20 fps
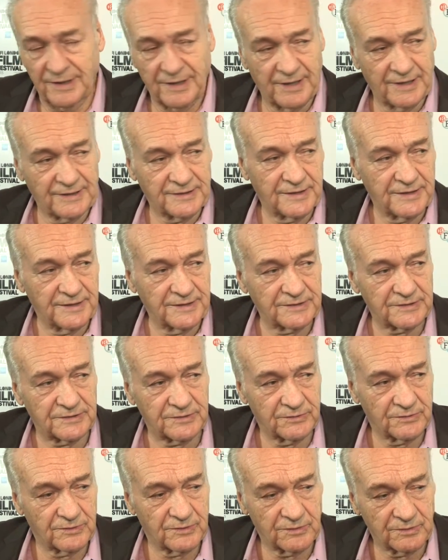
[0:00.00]
at
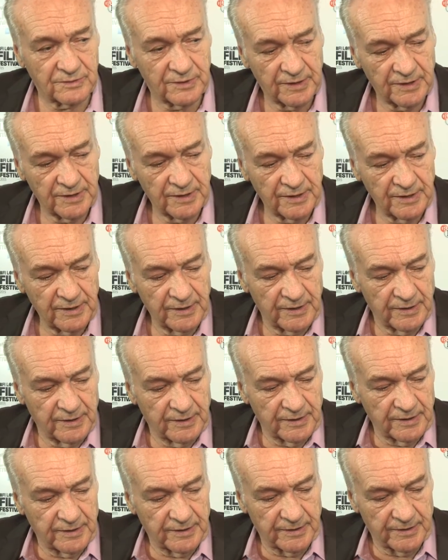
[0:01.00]
least, you
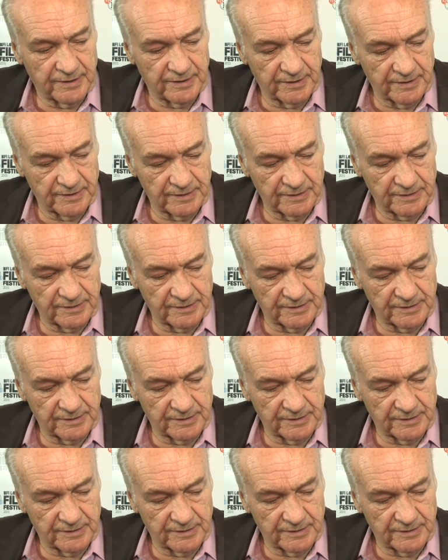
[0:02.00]
know,